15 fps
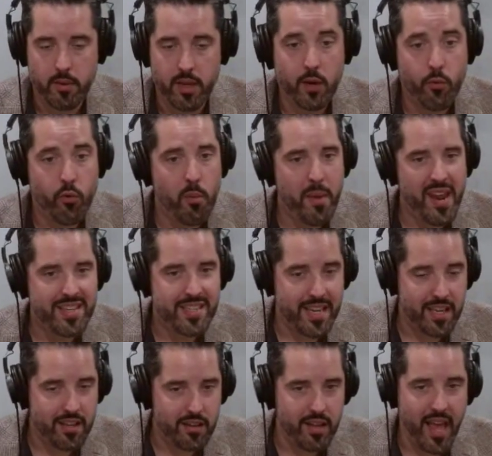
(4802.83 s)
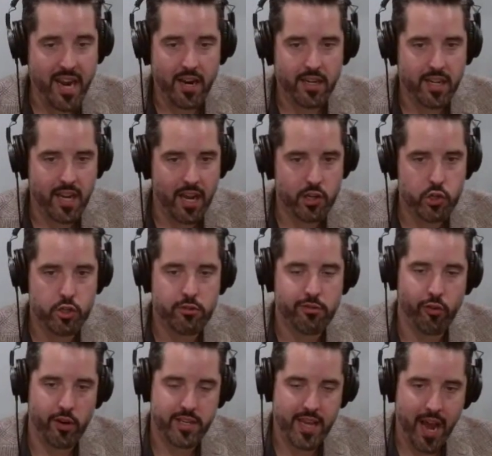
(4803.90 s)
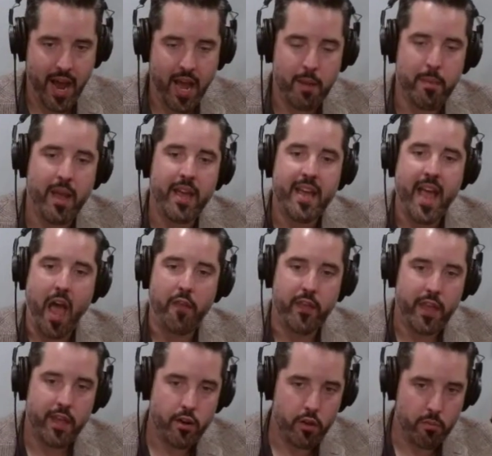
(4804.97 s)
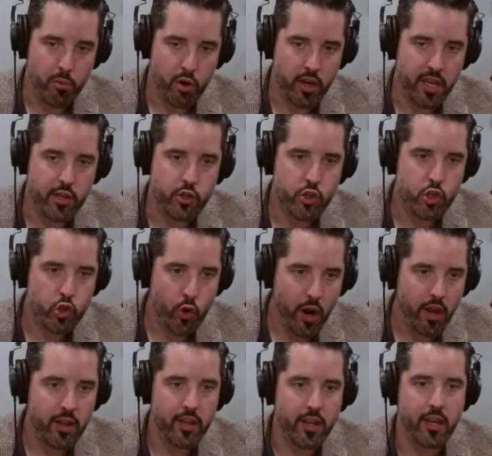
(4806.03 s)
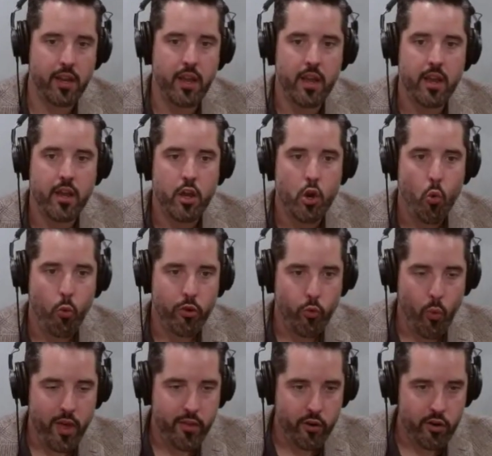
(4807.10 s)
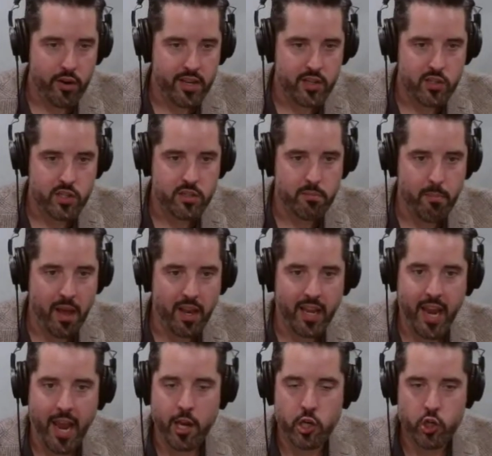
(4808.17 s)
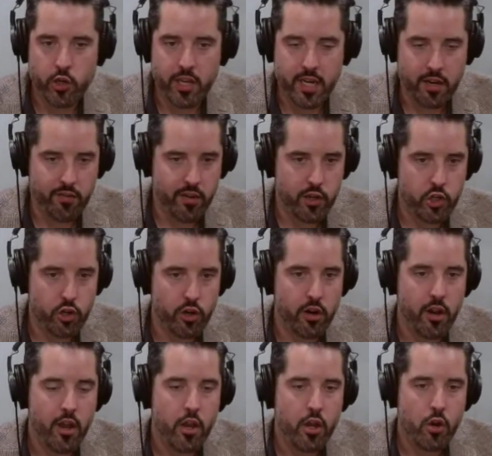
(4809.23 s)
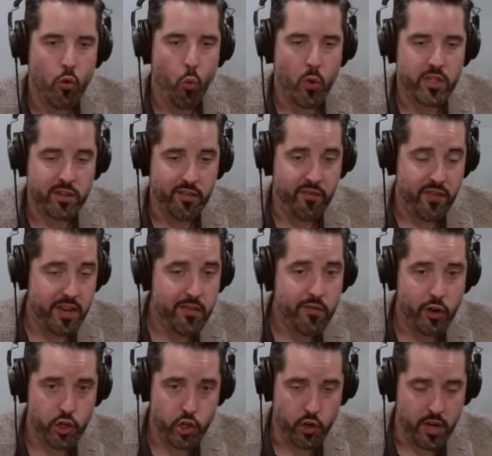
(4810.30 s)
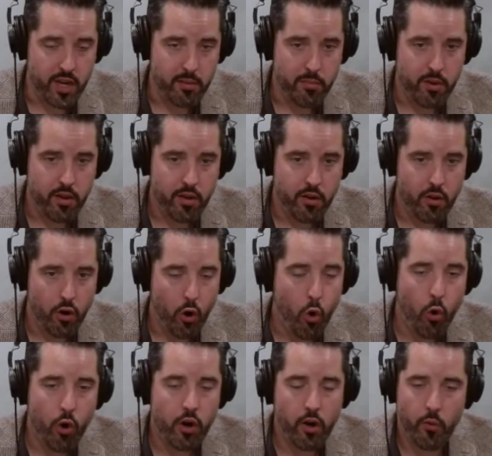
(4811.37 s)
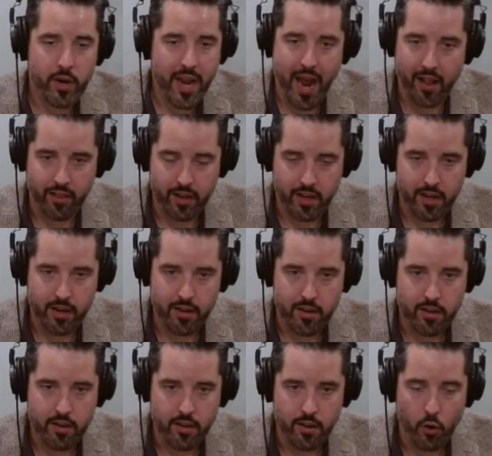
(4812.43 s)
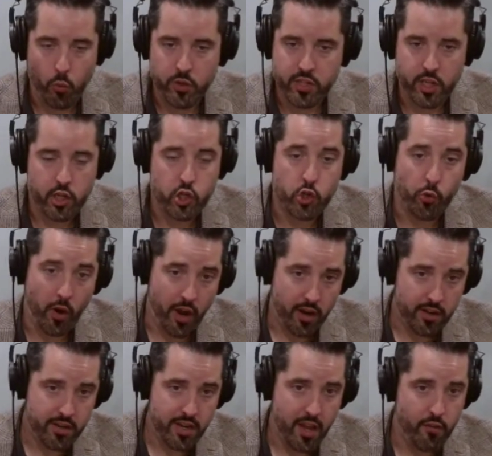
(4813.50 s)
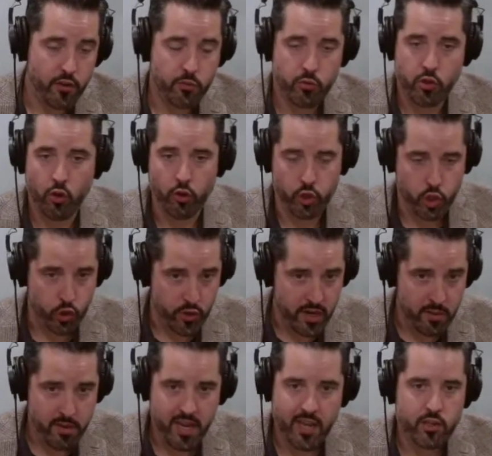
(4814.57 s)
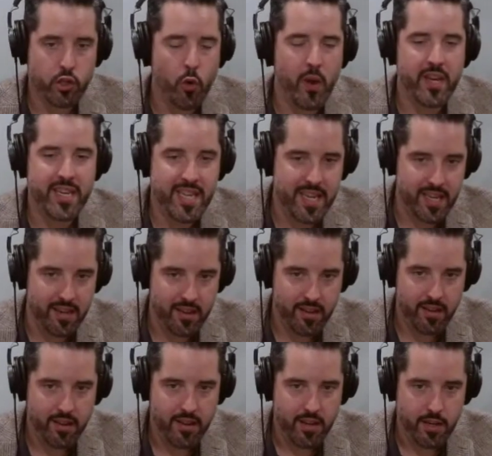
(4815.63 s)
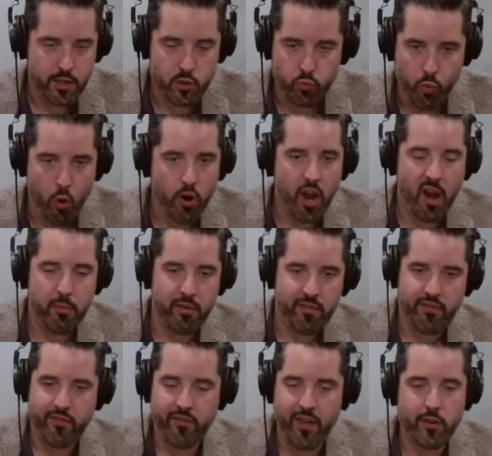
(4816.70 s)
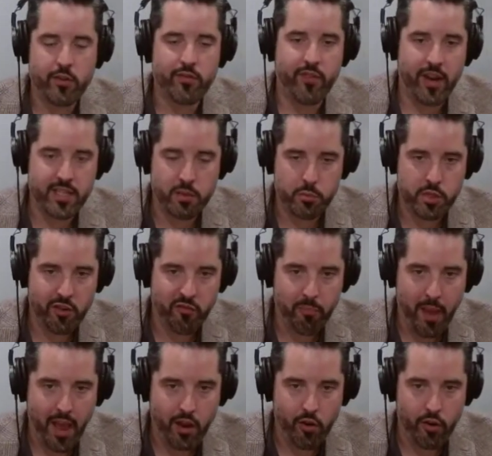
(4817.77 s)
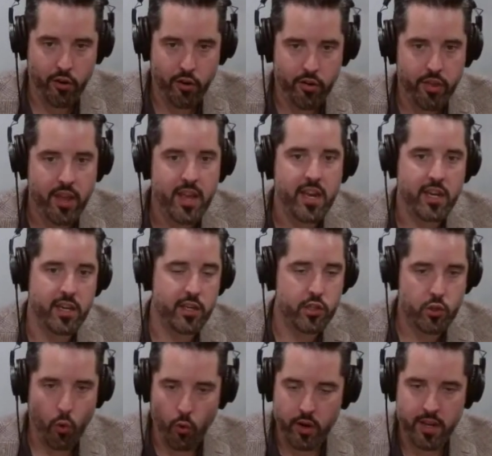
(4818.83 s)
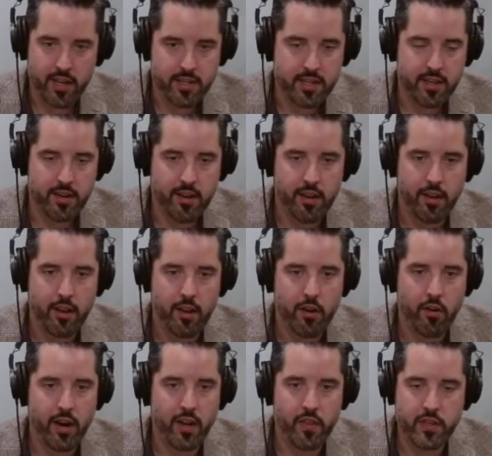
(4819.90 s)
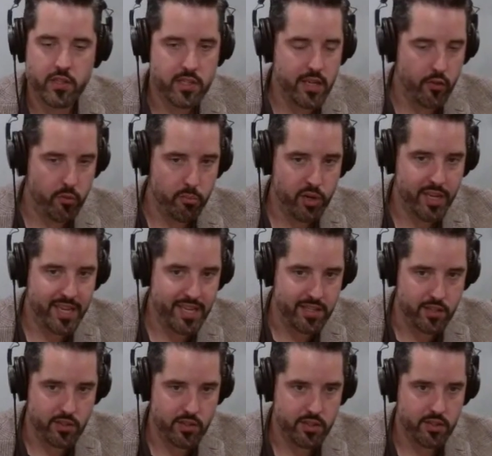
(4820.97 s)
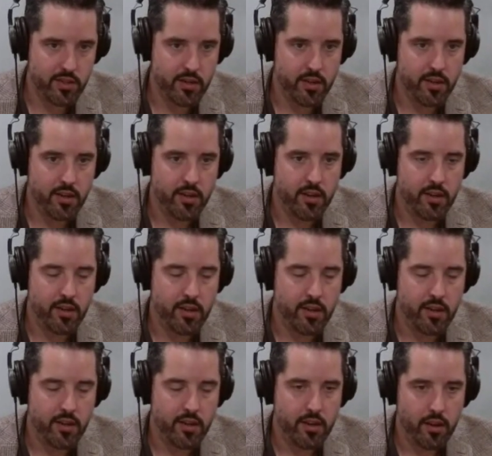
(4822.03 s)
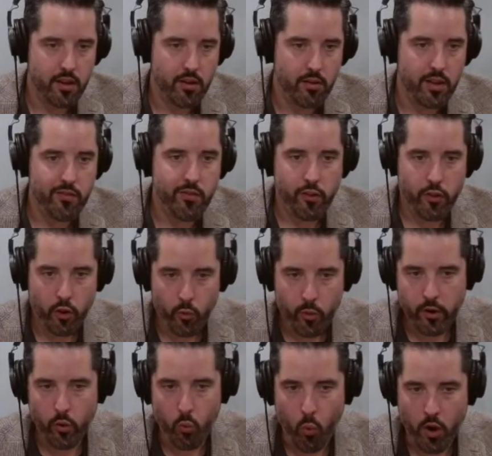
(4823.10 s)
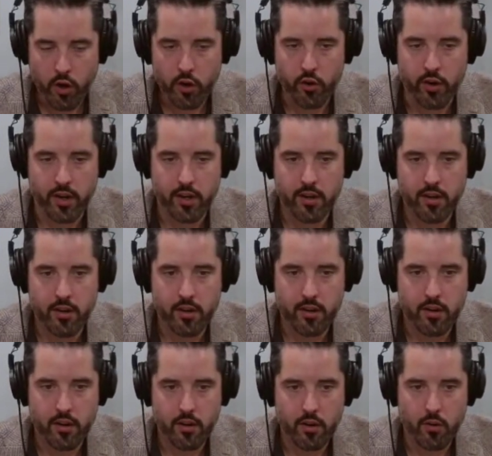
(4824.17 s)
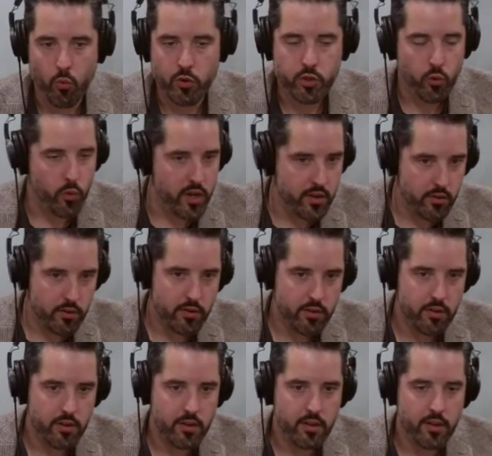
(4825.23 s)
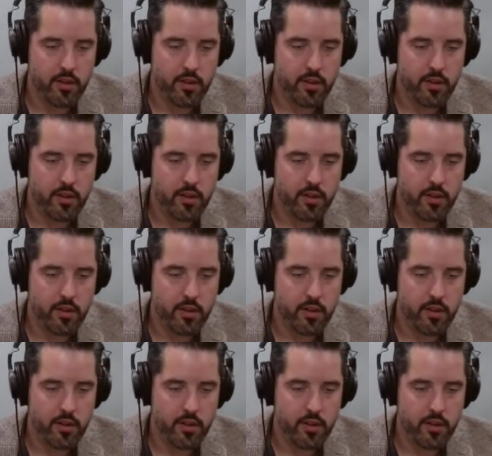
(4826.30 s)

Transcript: He remains ill and unconscious for a time at the end of the book. He's struggling with whether his Malacandrian adventure was a fever dream or a reality. Was he drugged and this was all a dream? He has no idea. He just woke up and finds himself back on Earth, disoriented, right? And this is how the book ends, leaving the reader wondering, was it real?